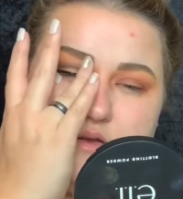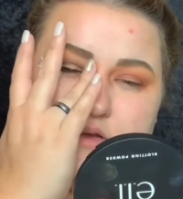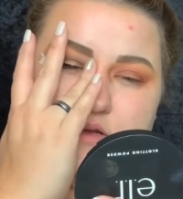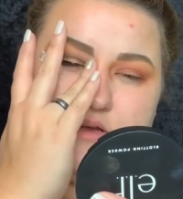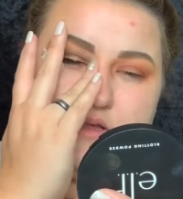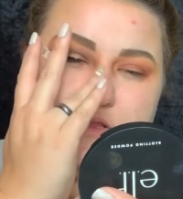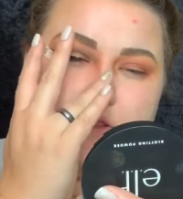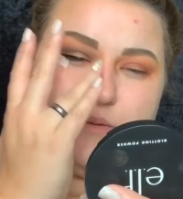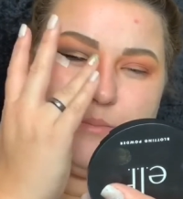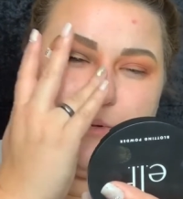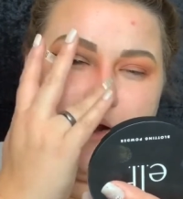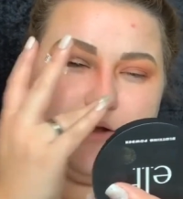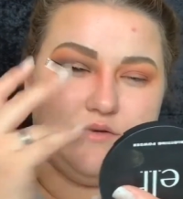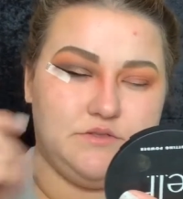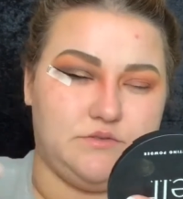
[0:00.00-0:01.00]
the
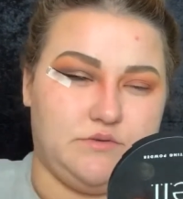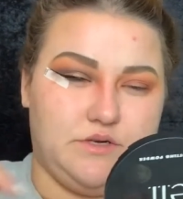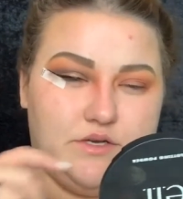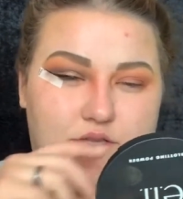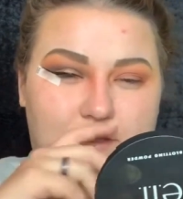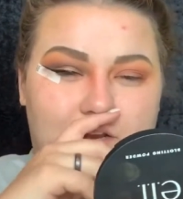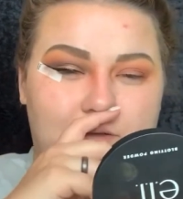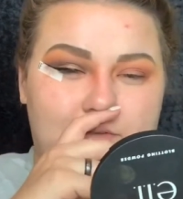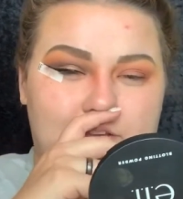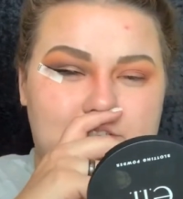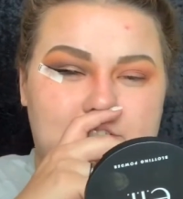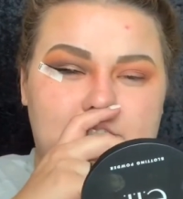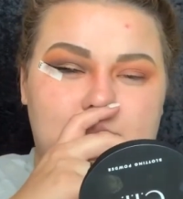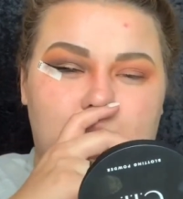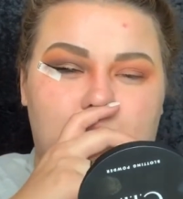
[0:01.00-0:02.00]
browns were a little bit
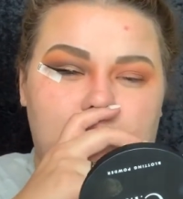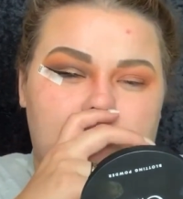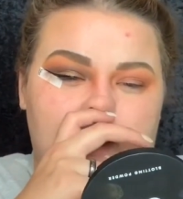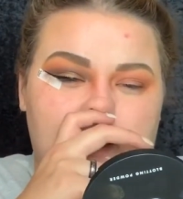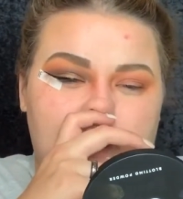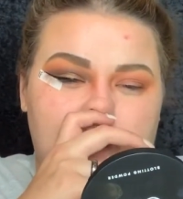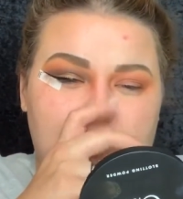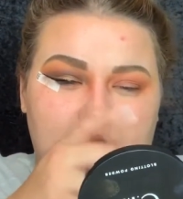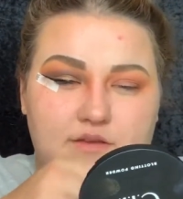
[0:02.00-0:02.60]
disappointing,